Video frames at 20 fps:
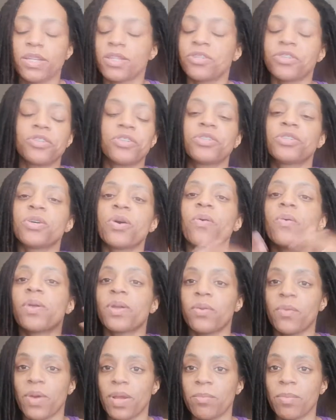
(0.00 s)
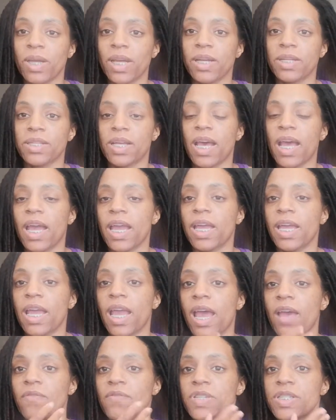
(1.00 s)
Just so annoying because I
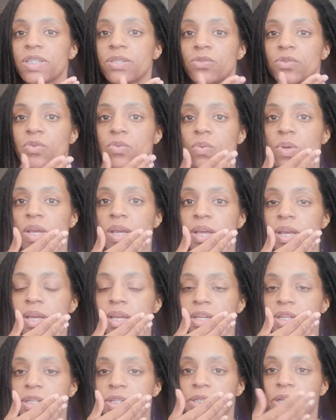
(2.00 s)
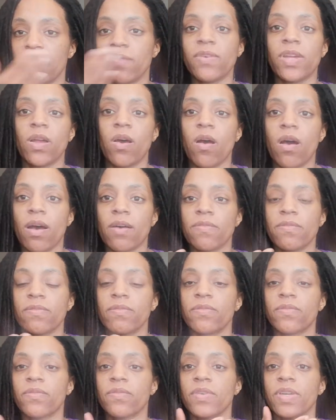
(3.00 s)
have to shave it
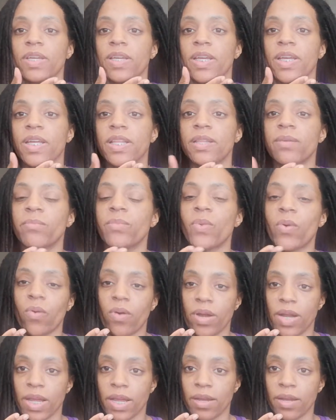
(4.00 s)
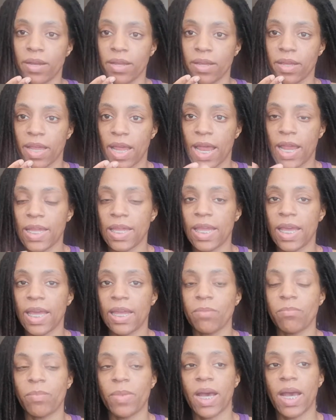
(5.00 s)
off in the morning, and
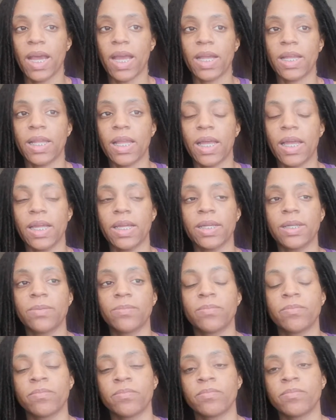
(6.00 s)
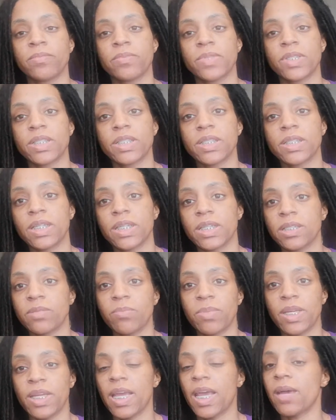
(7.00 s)
then by like 6
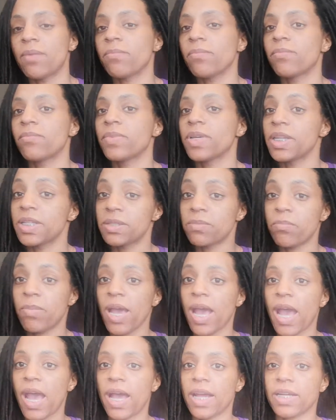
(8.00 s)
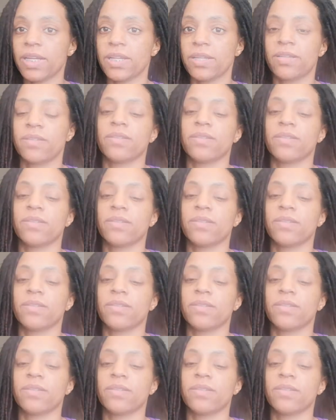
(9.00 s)
p.m. It's back.